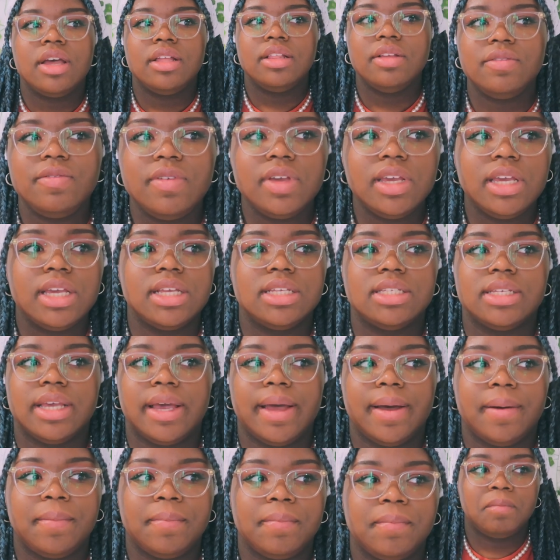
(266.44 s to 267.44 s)
The thing is,
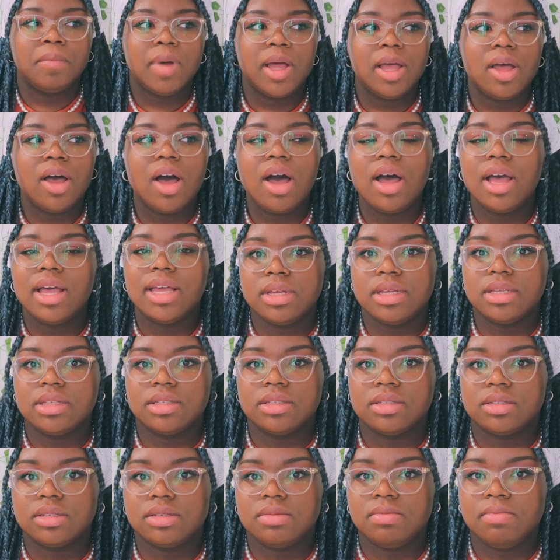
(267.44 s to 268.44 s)
yeah, my art
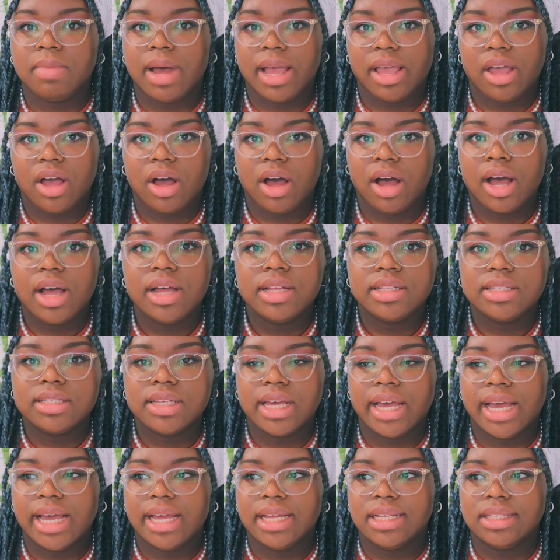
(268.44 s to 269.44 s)
is my art
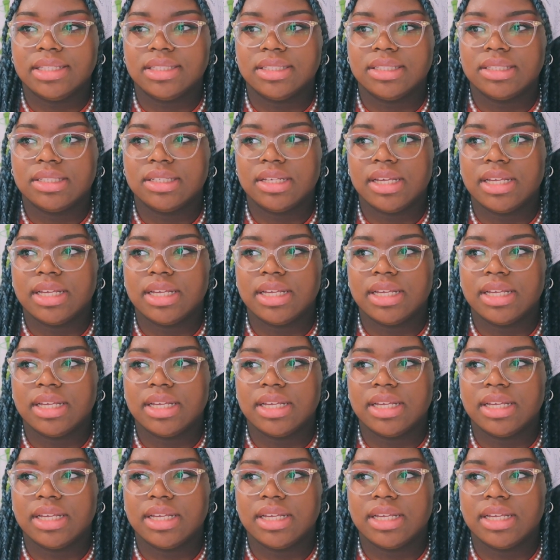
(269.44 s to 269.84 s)
and